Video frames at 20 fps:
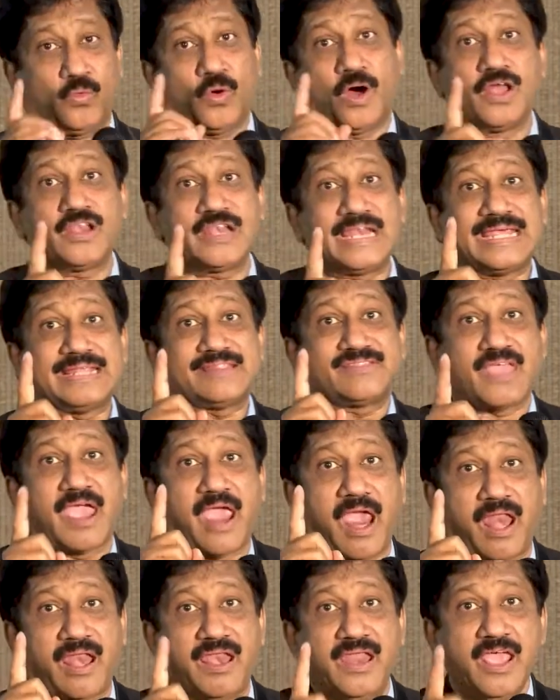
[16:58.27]
Only
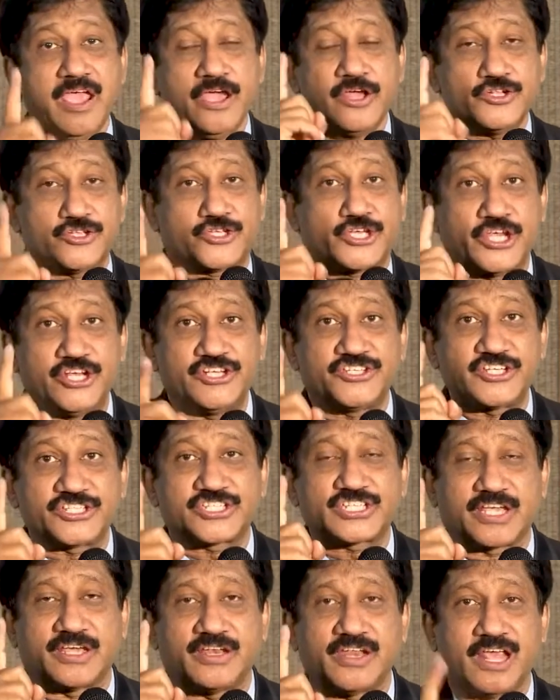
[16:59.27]
then
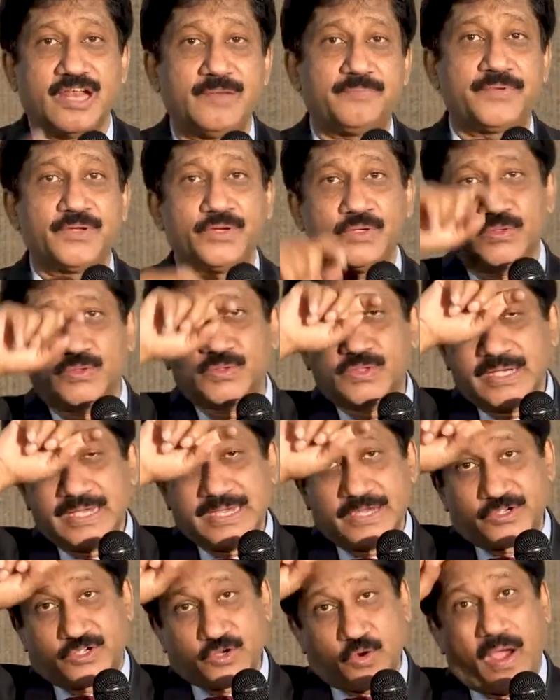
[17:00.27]
Jesus can help you
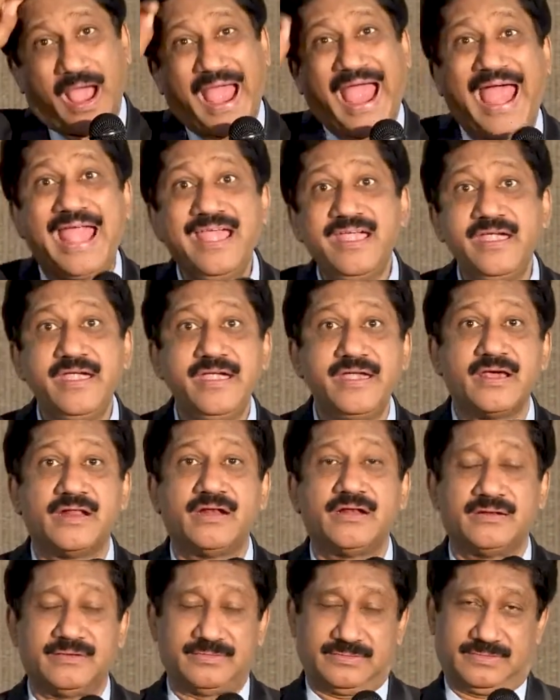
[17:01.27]
to
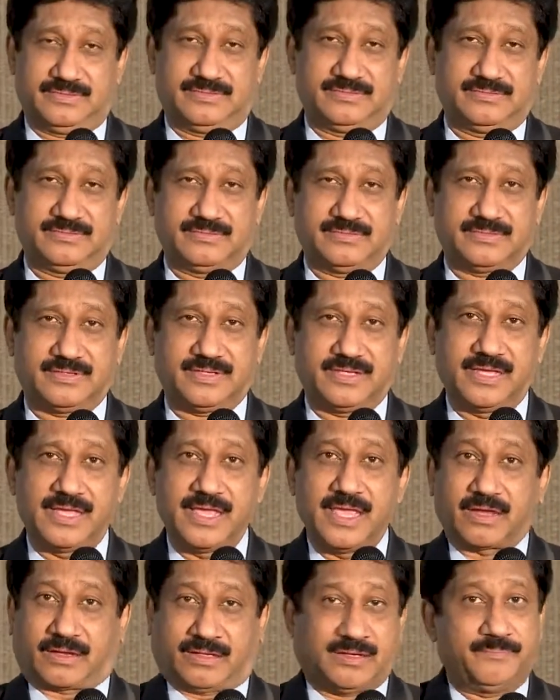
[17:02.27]
handle
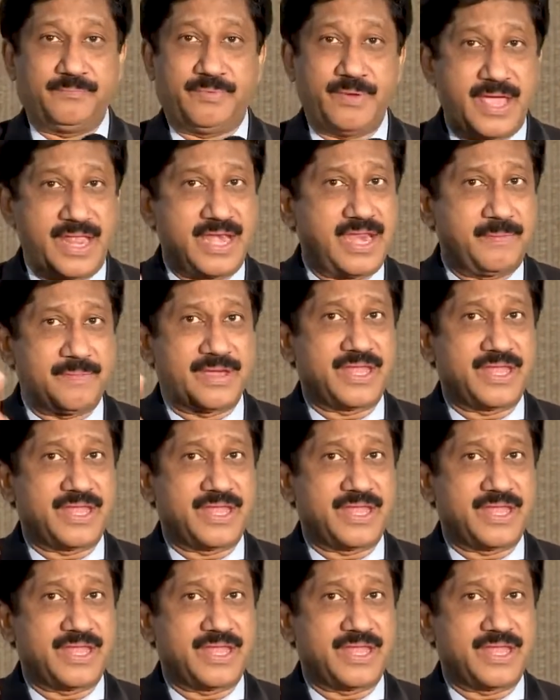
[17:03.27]
many,